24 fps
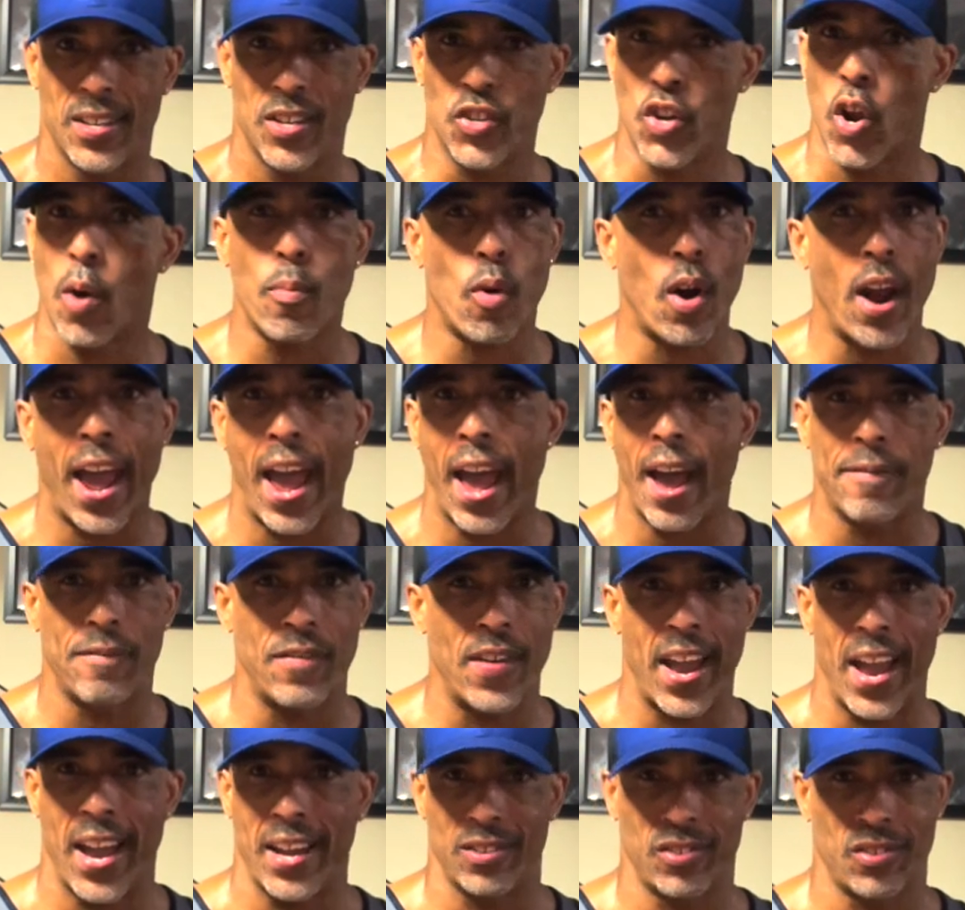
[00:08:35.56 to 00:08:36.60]
No more
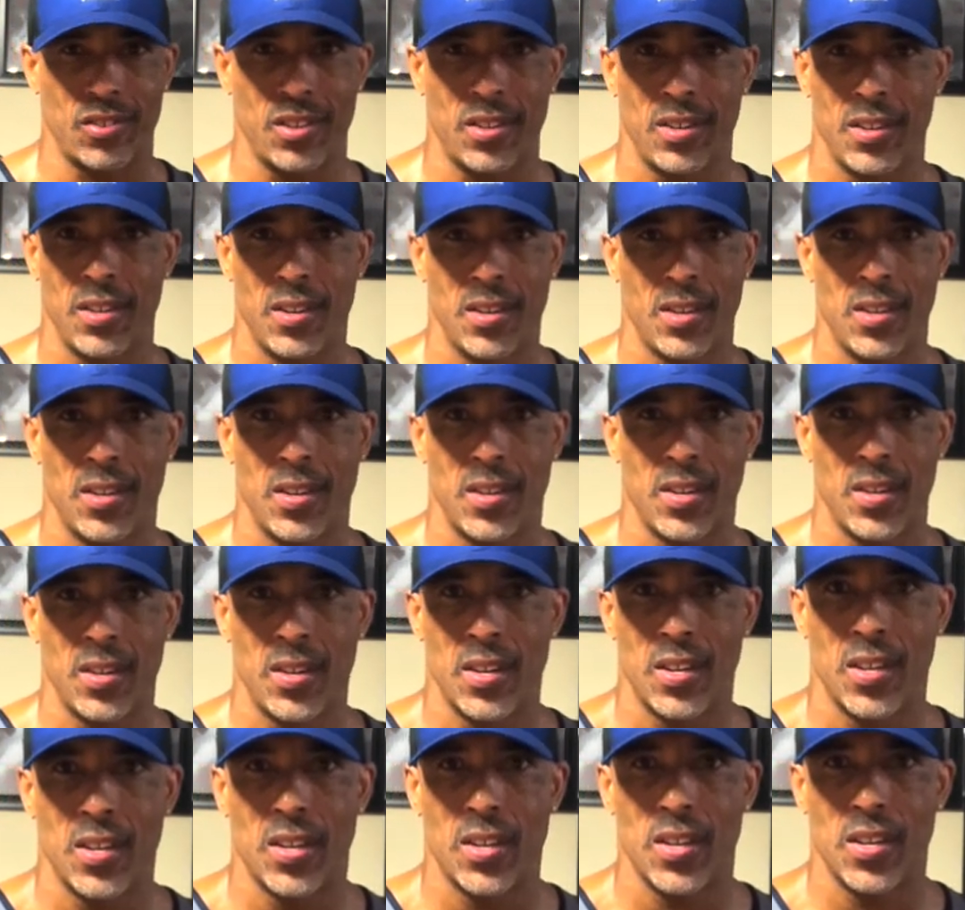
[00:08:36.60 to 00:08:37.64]
half-ass.
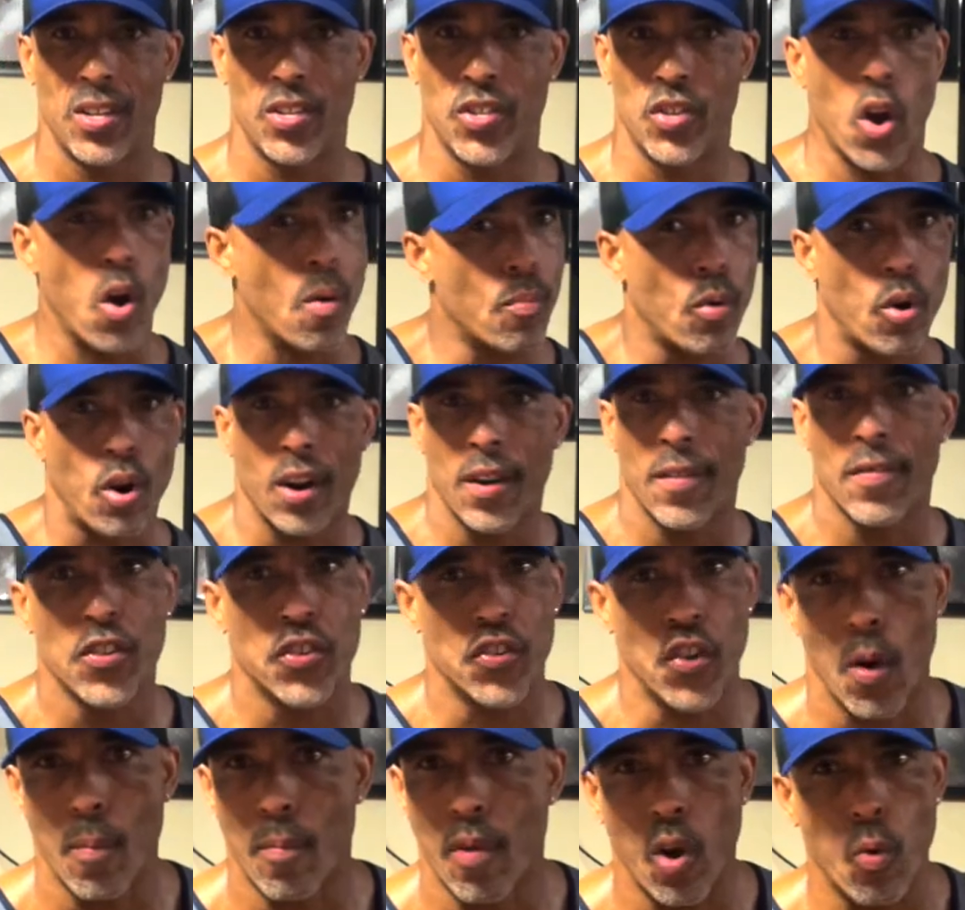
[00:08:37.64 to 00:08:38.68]
No more
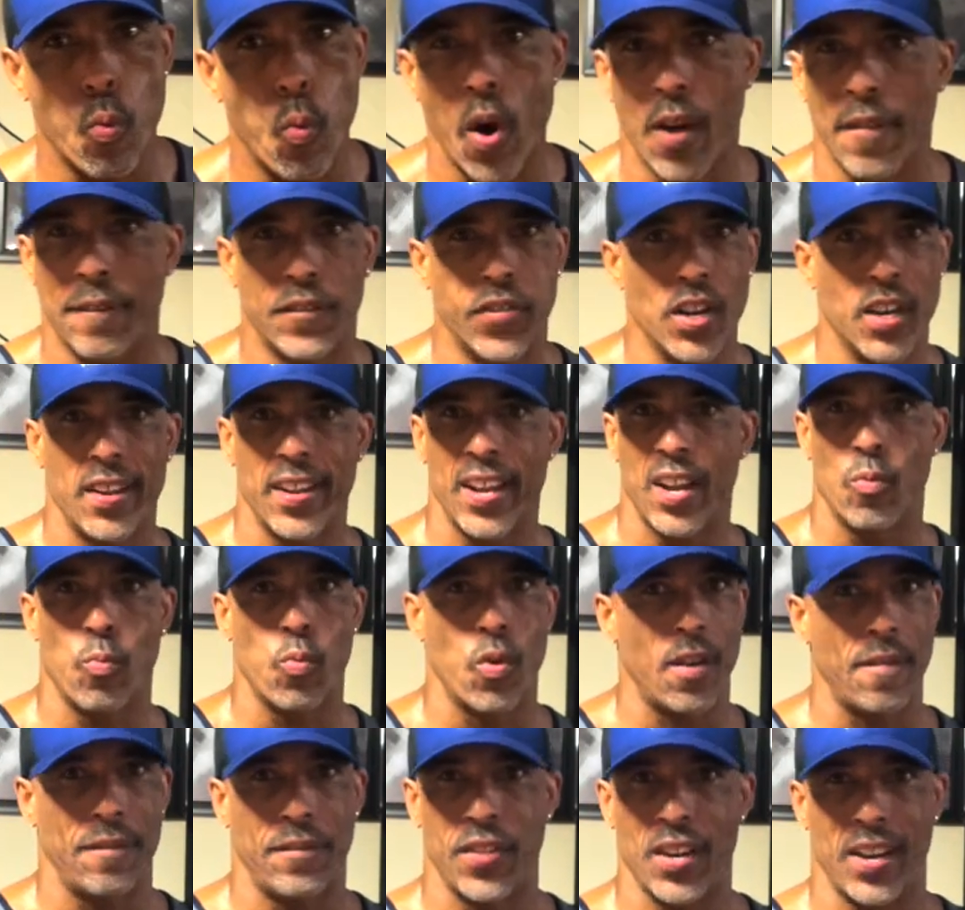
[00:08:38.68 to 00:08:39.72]
one foot in,
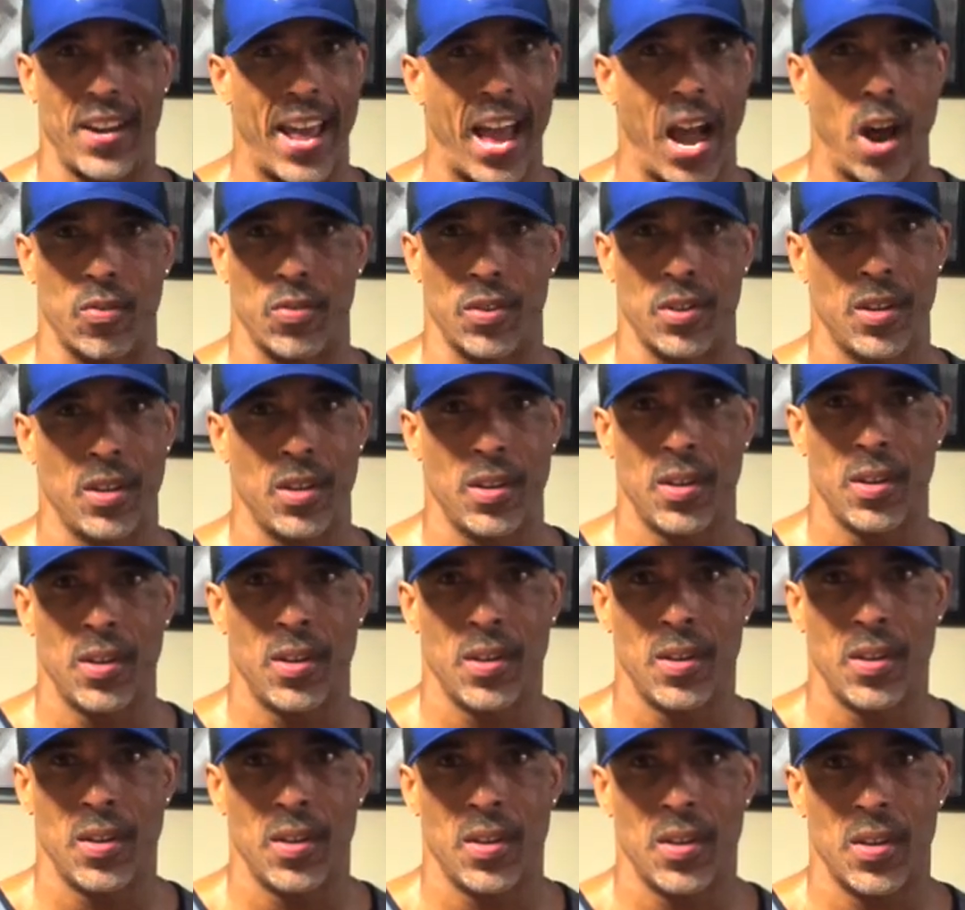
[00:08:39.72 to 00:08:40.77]
one foot out.
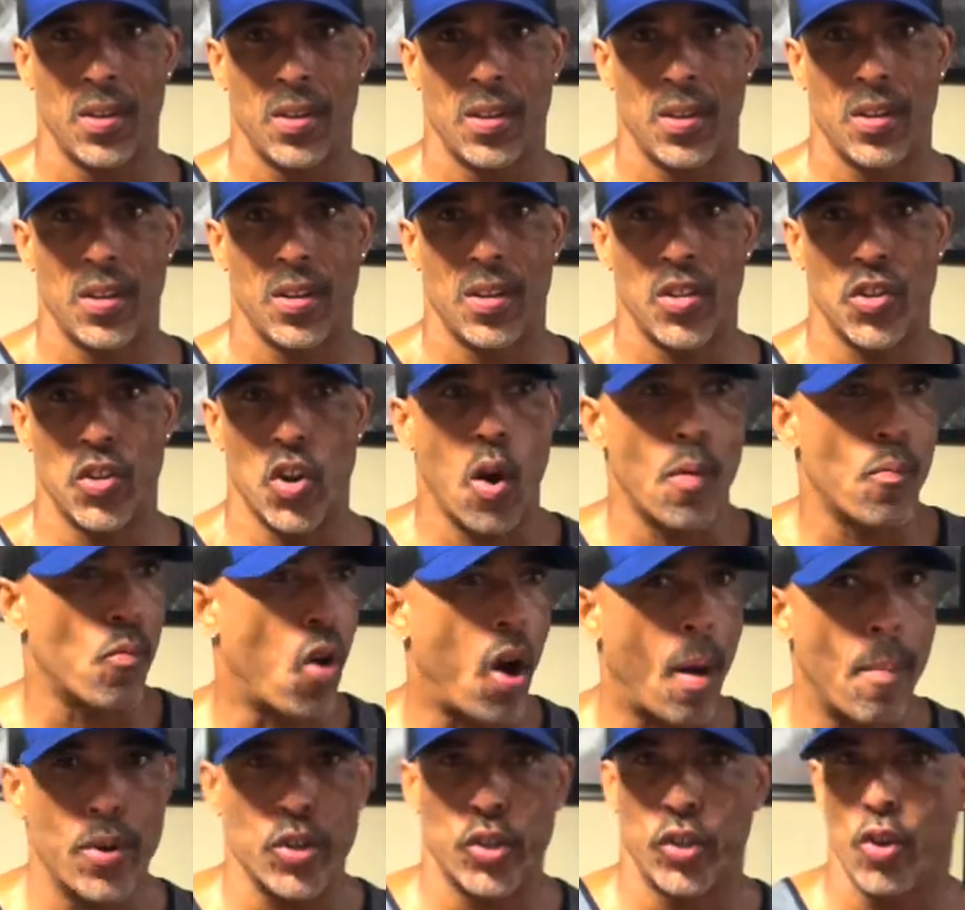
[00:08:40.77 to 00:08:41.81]
No more
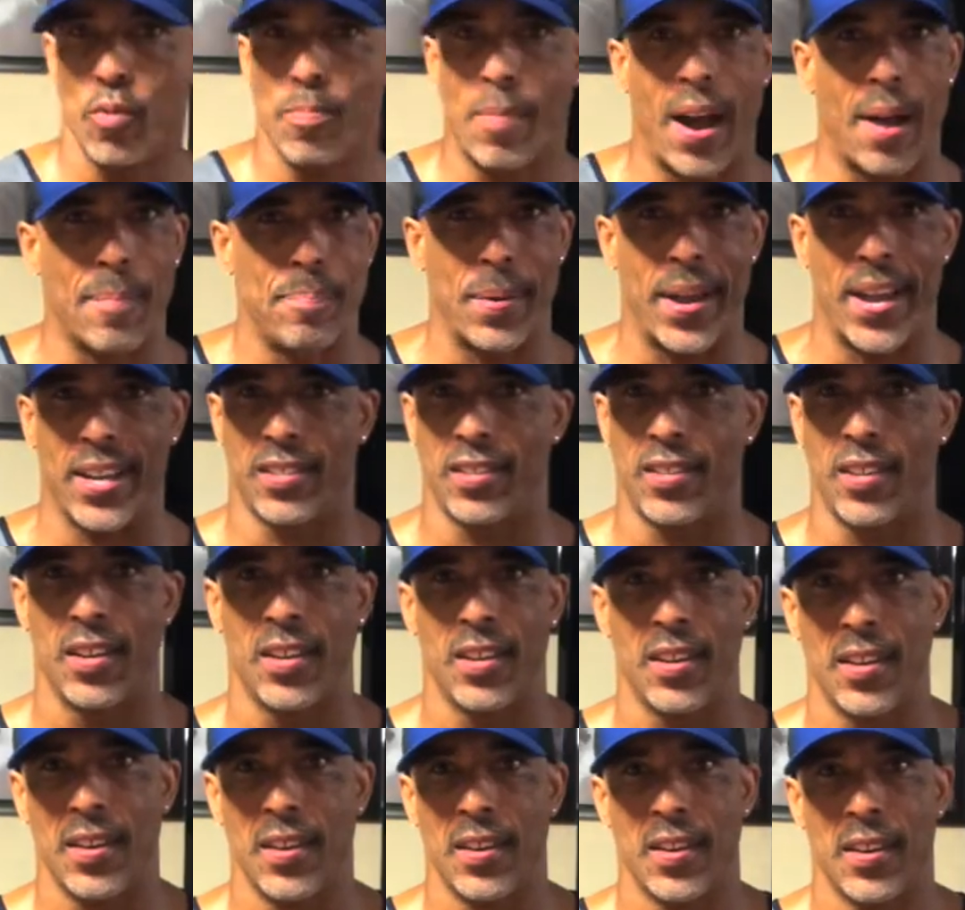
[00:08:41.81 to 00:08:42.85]
I'm gonna do my best
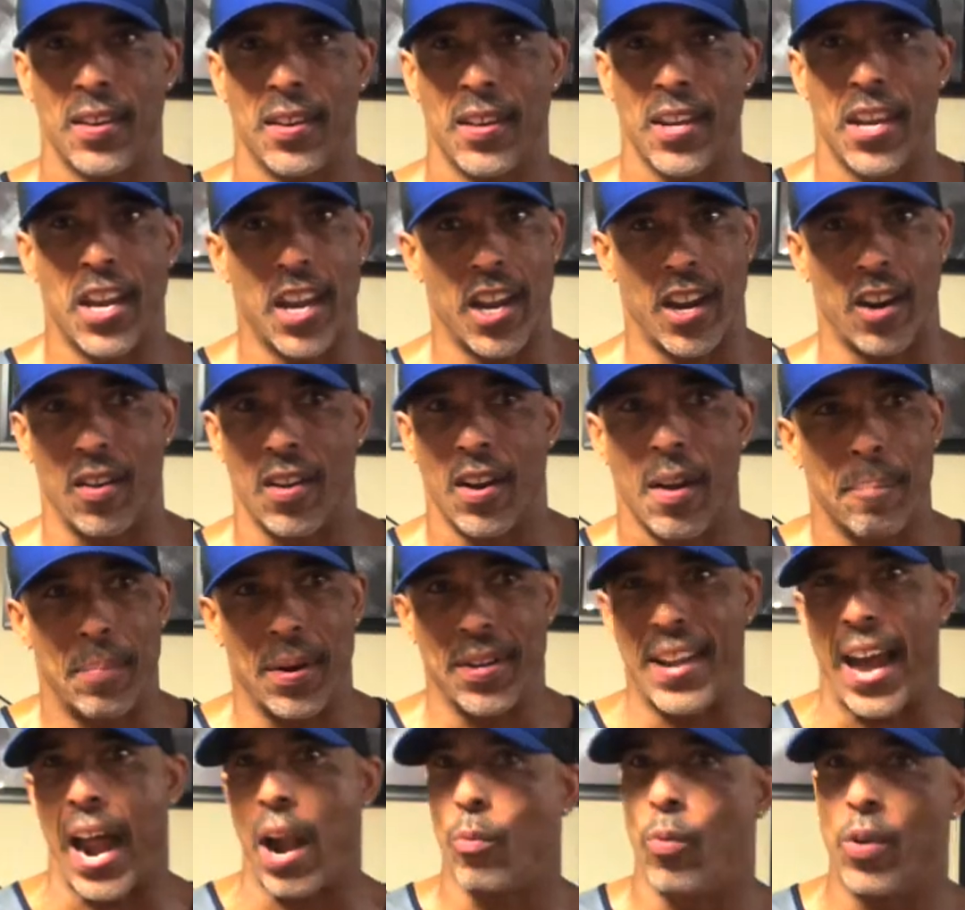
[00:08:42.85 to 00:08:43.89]
here, but
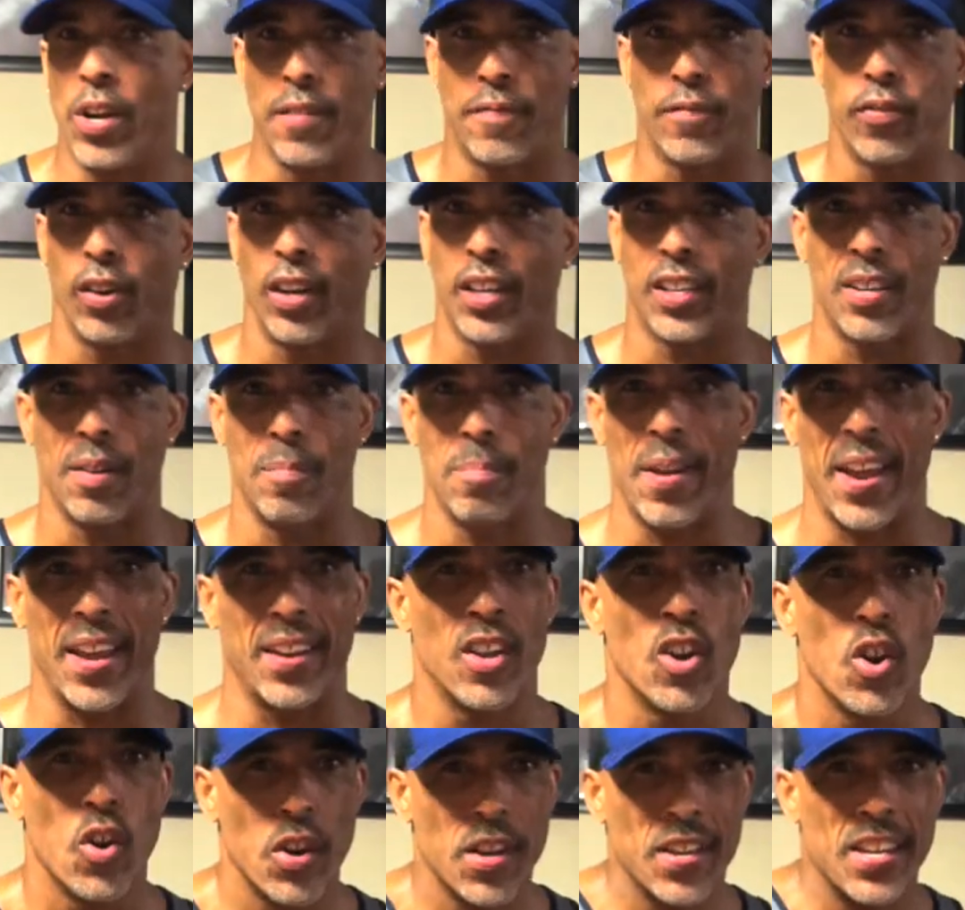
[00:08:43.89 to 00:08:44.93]
not really fully commit.
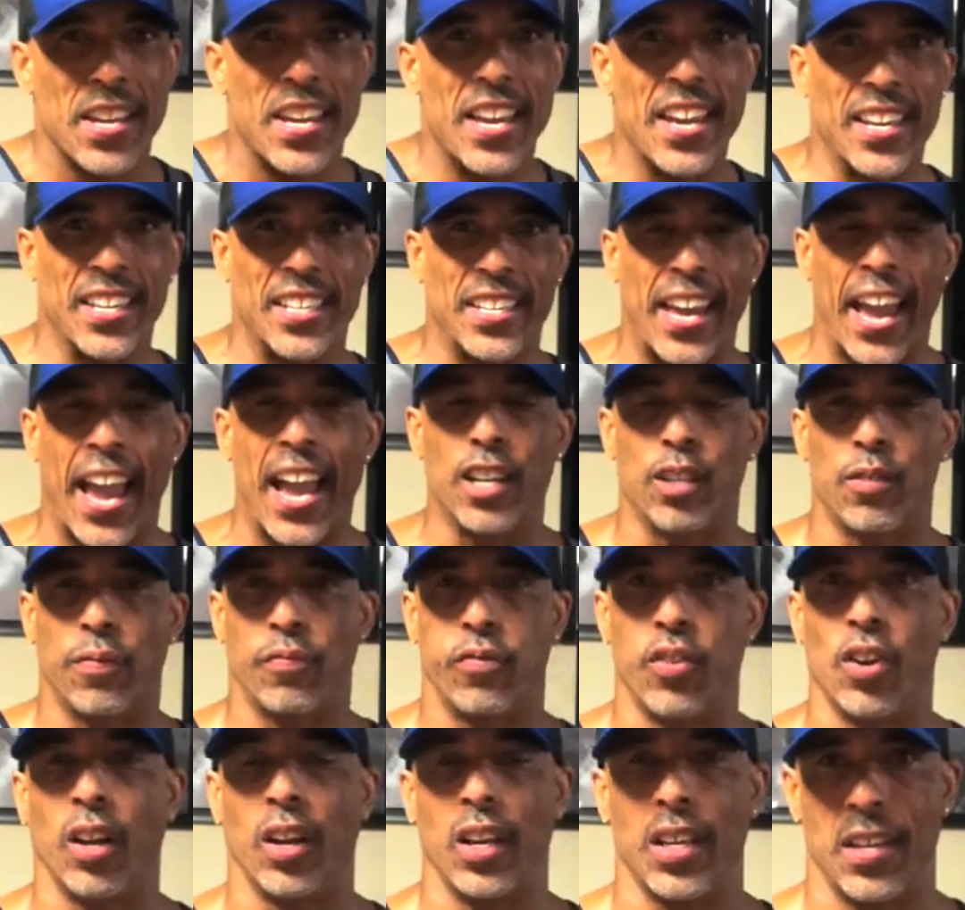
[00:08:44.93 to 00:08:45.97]
Engage
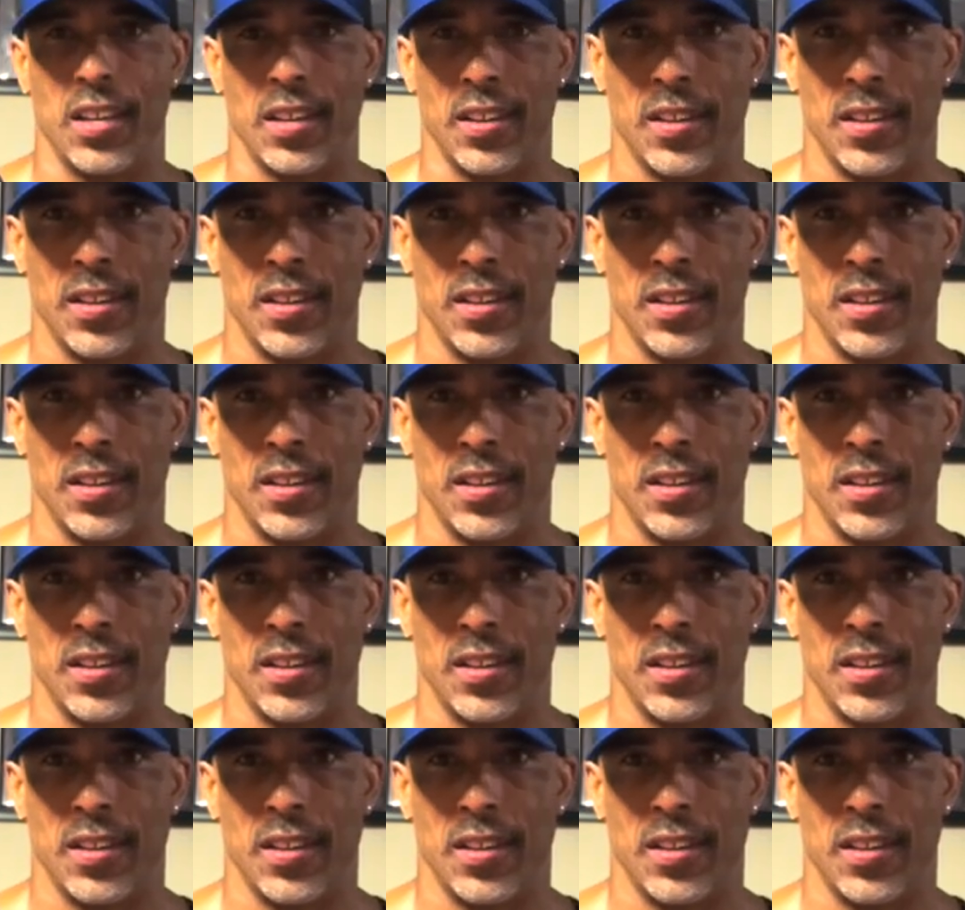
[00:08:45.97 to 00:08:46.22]
fully.